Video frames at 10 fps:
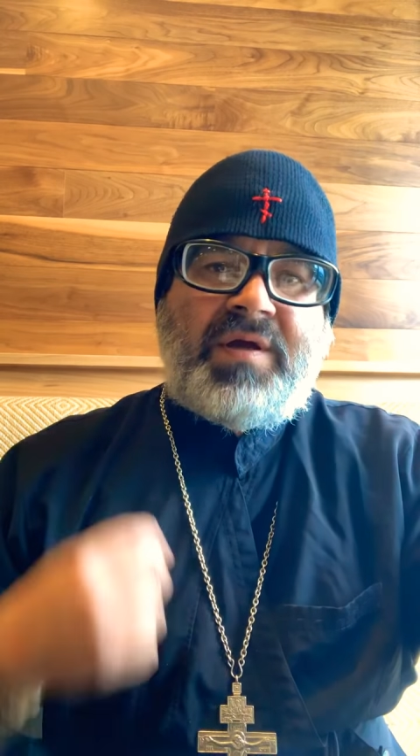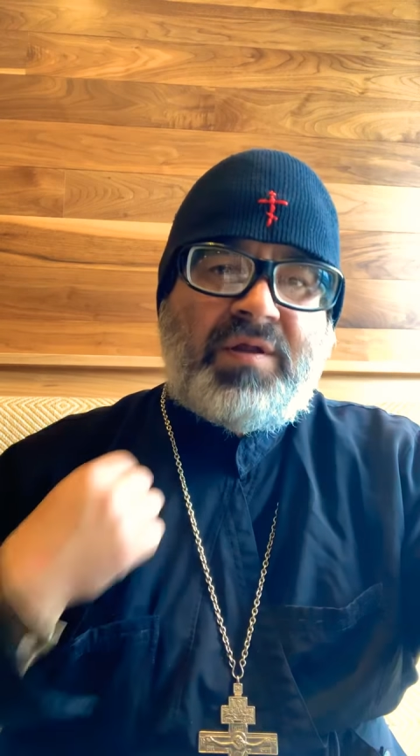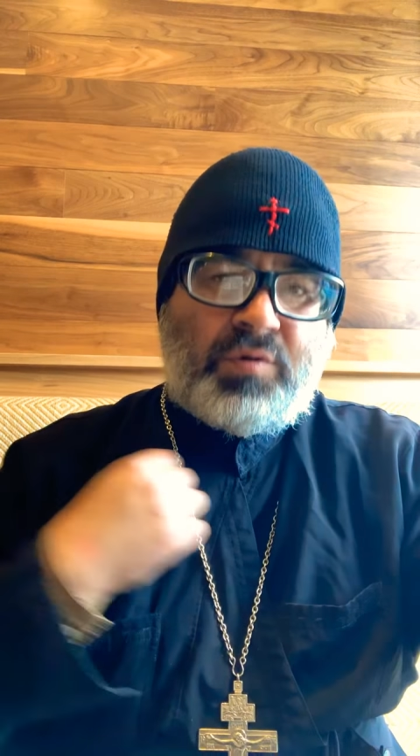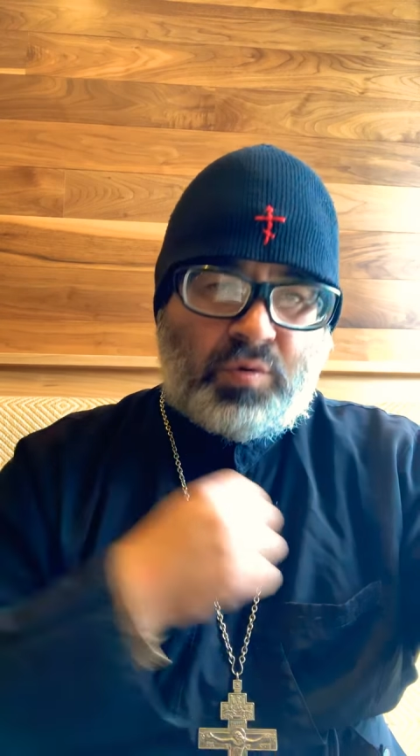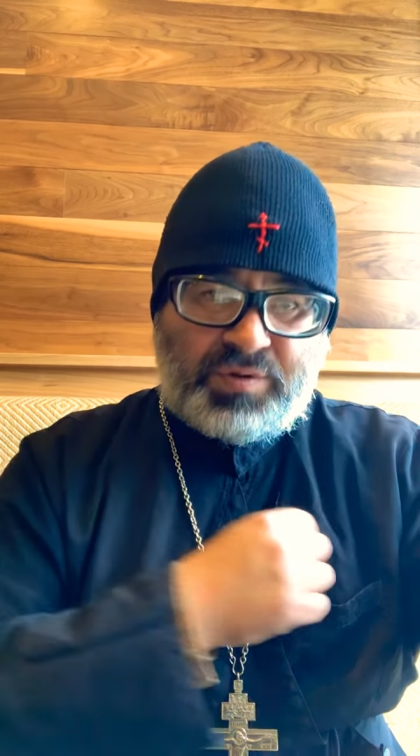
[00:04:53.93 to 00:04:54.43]

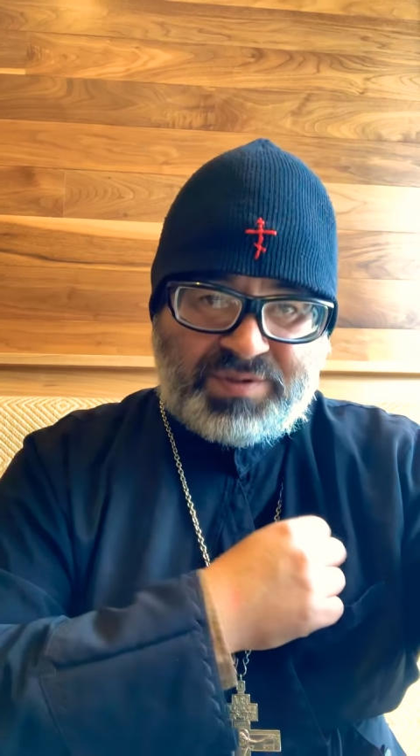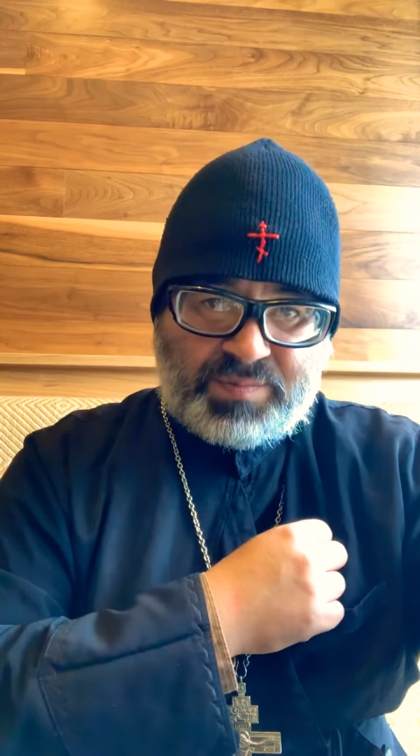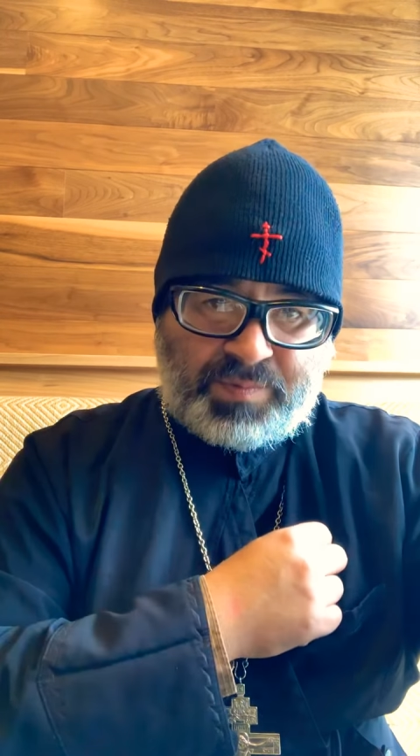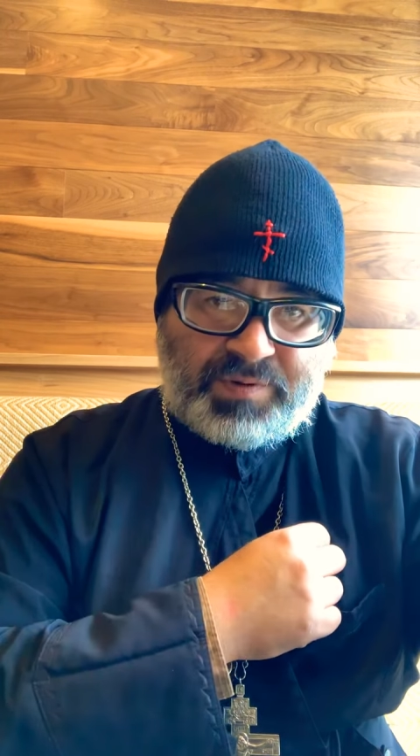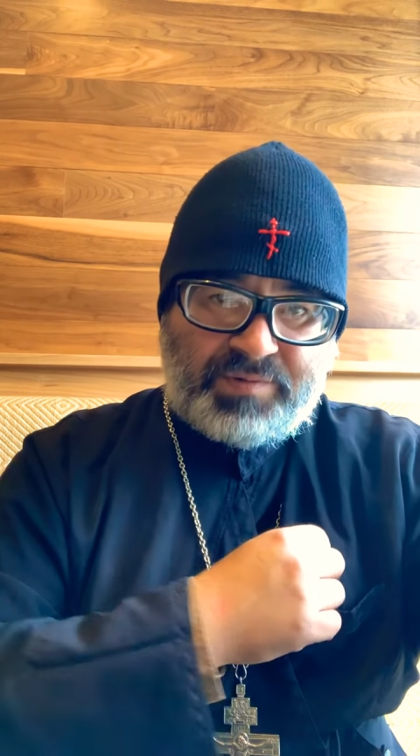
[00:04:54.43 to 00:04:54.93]
and the Holy
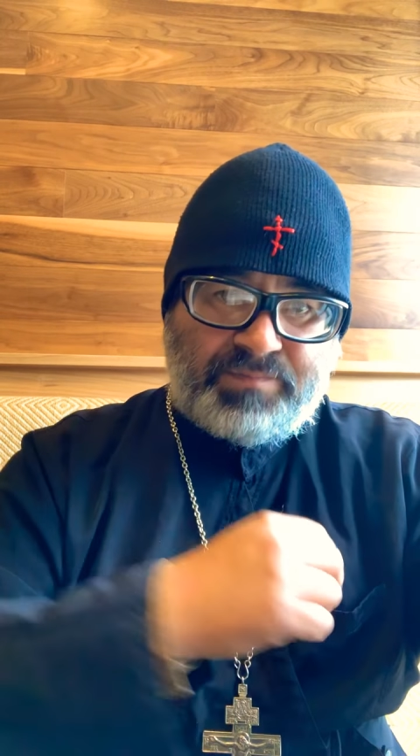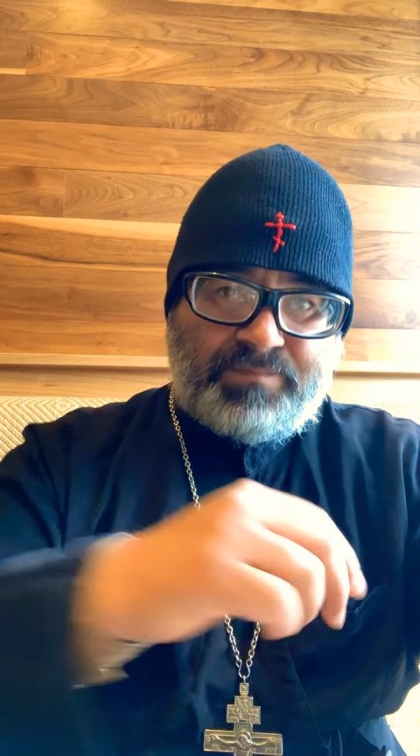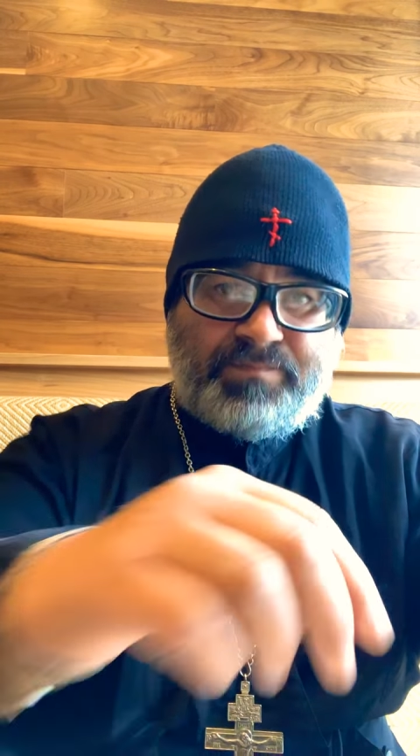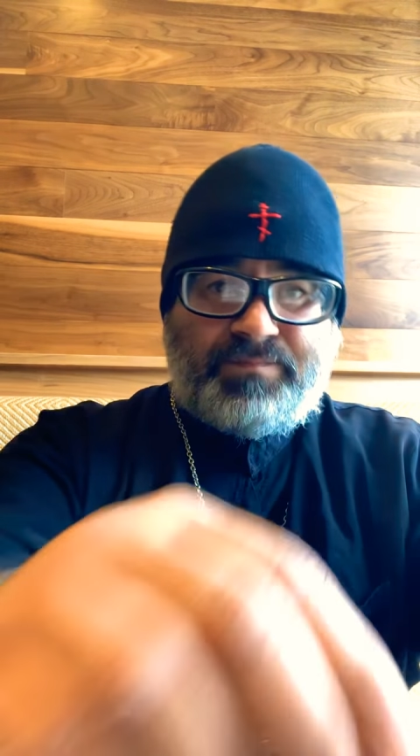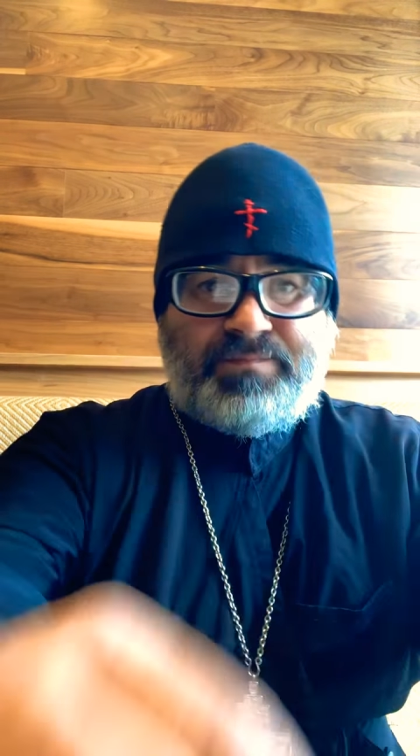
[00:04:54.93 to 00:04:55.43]
Spirit.
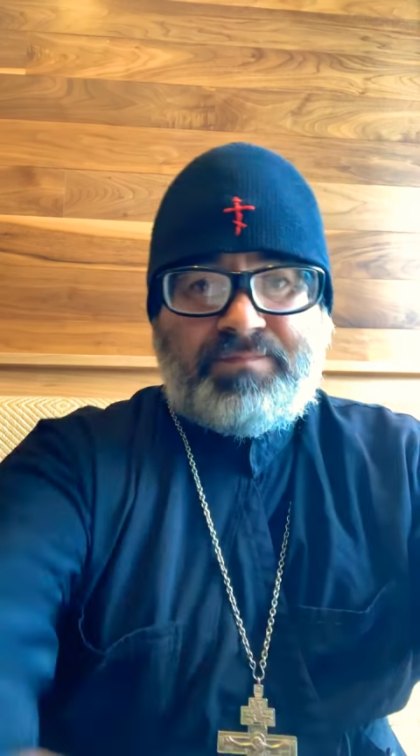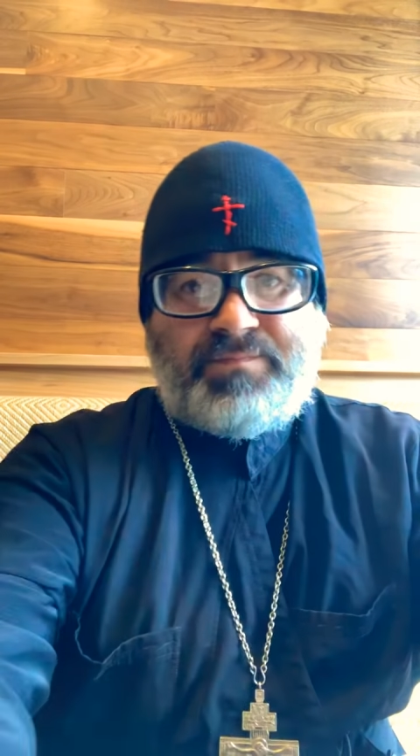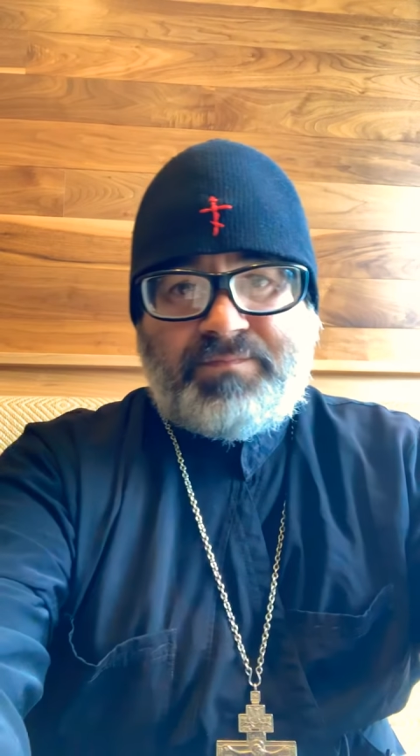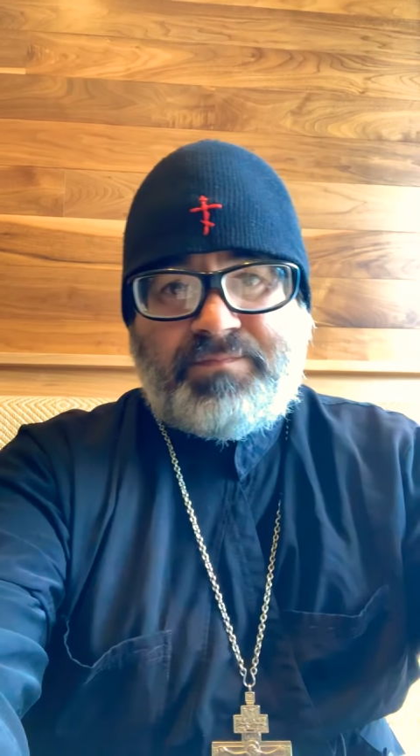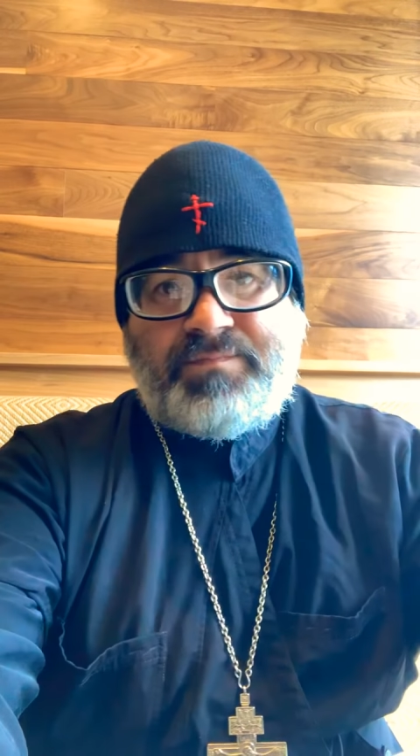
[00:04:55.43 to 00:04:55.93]

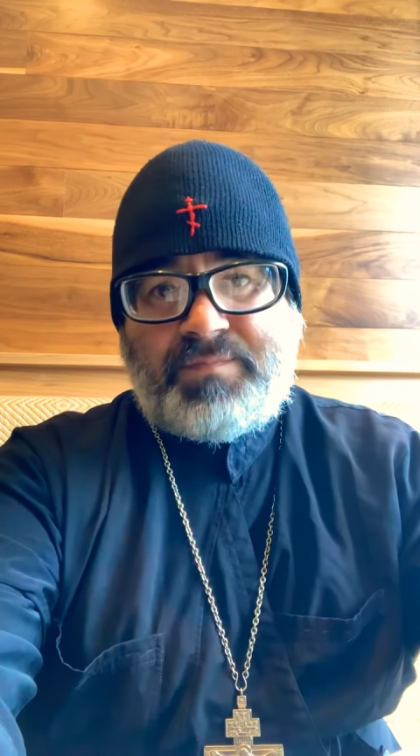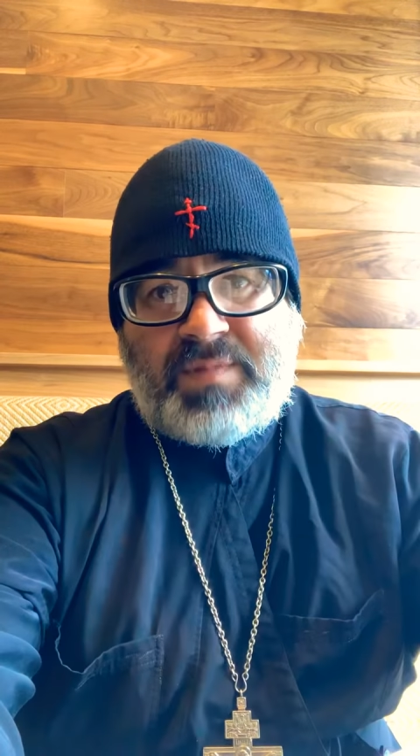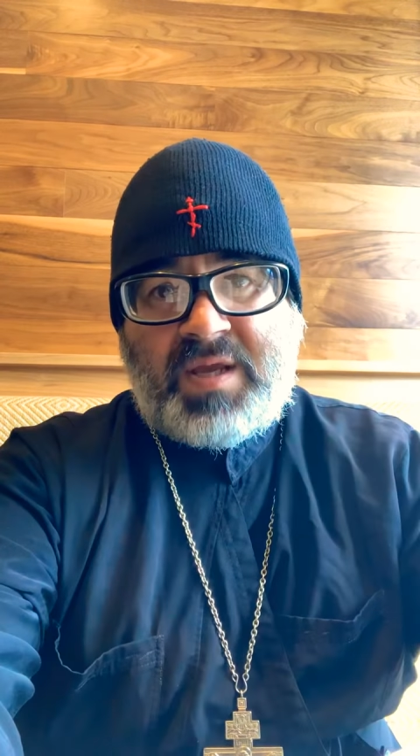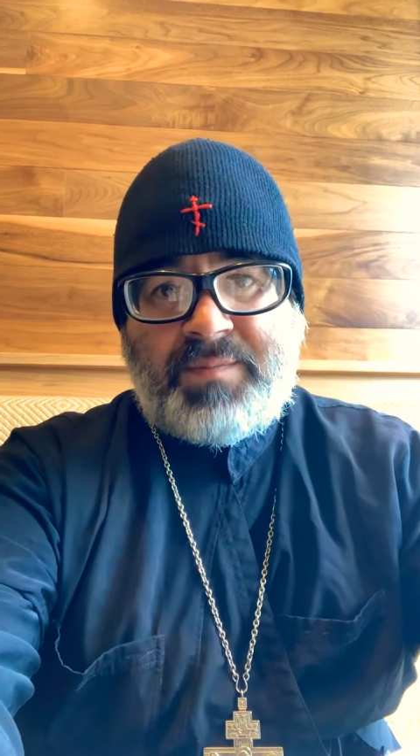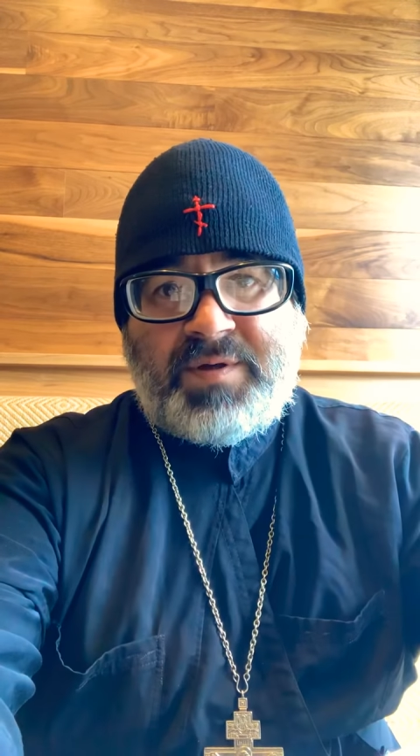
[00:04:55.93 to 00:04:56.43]

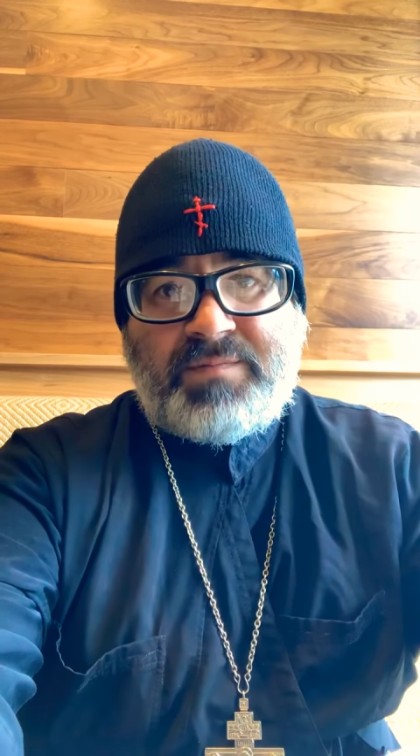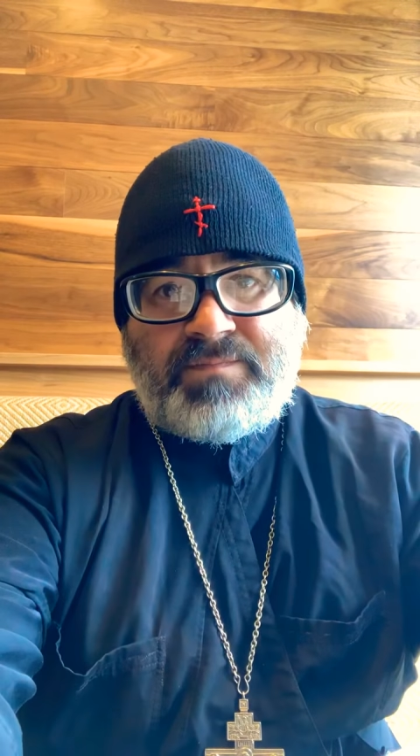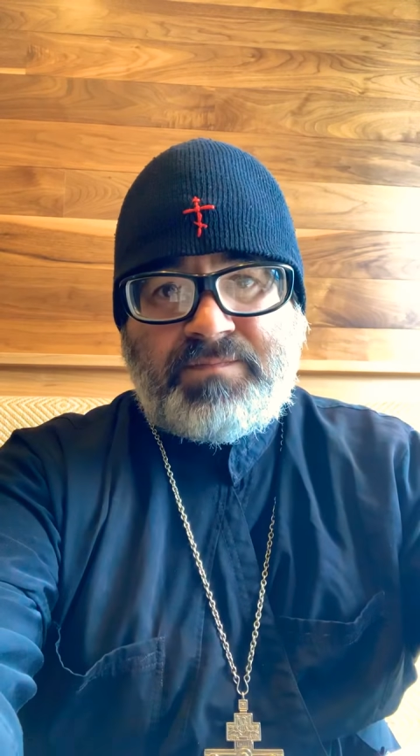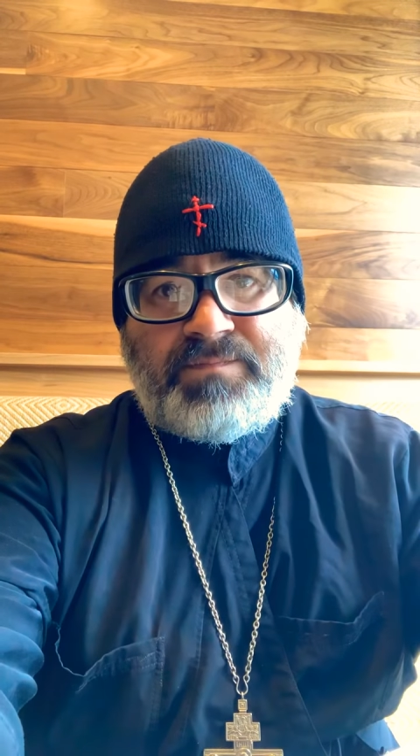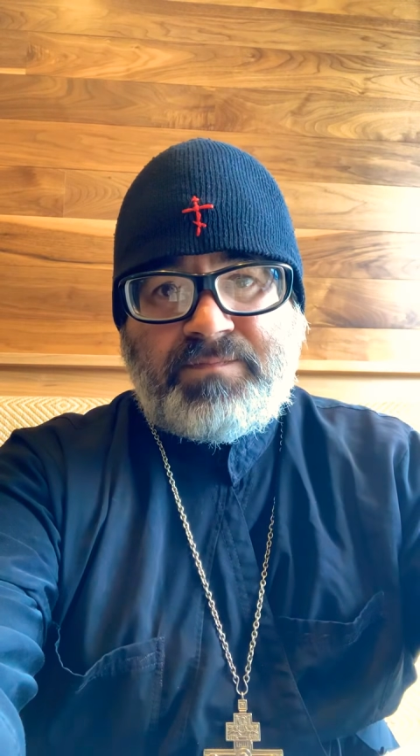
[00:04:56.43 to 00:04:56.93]
Amen.